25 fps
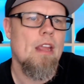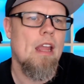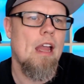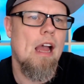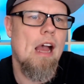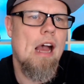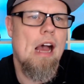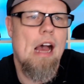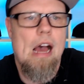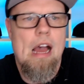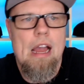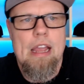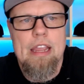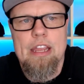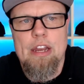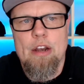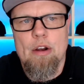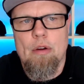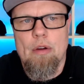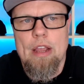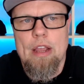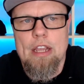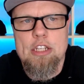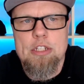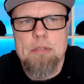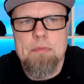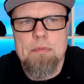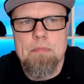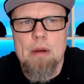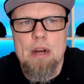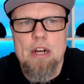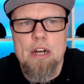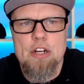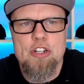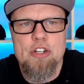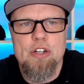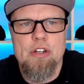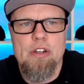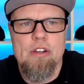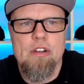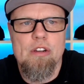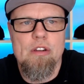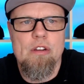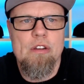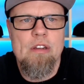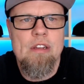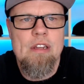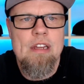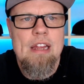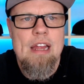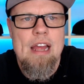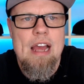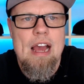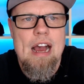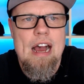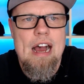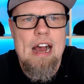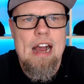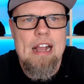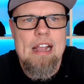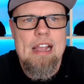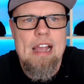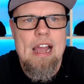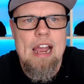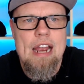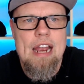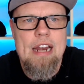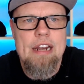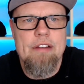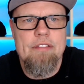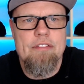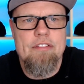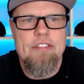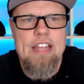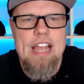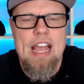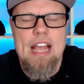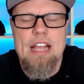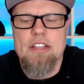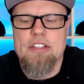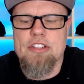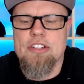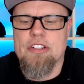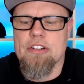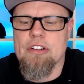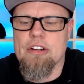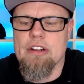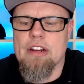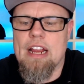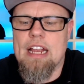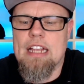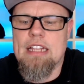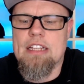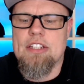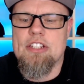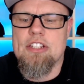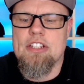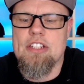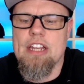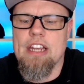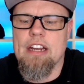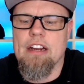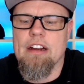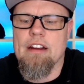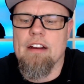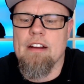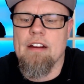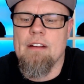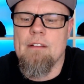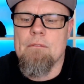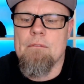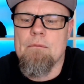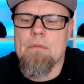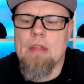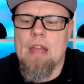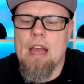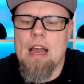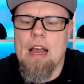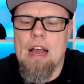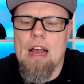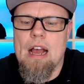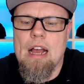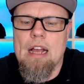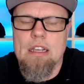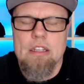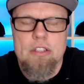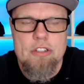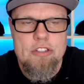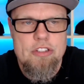expressional kind of dancer and singer. I